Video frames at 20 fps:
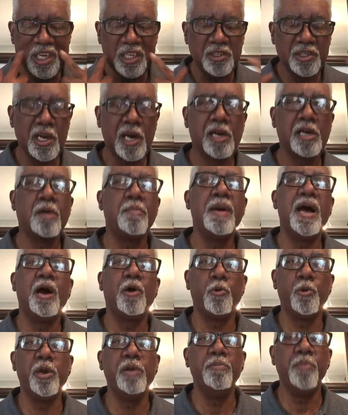didn't talk
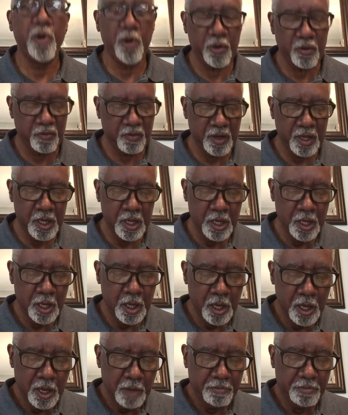about rebirth,
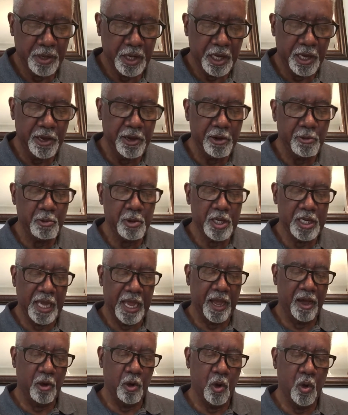but here we
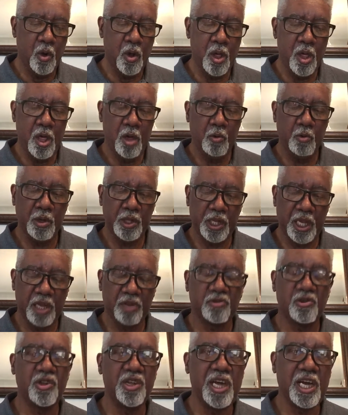go with the
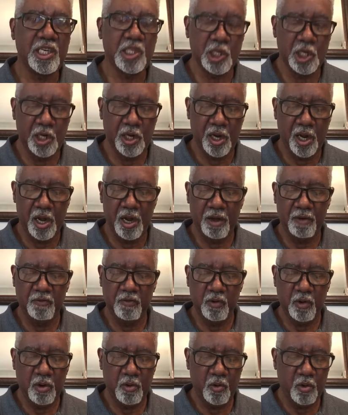introduction of
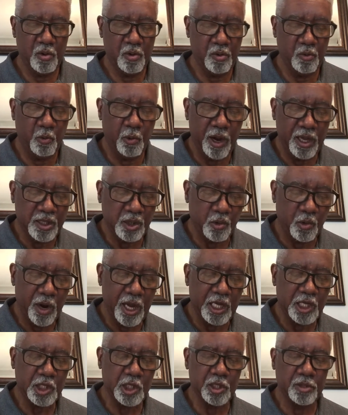
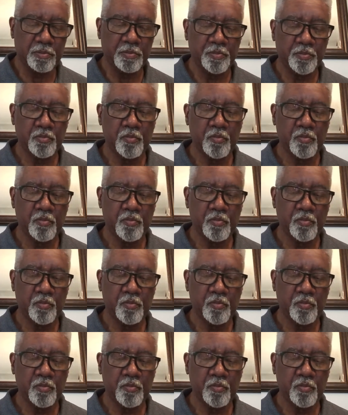resurrection.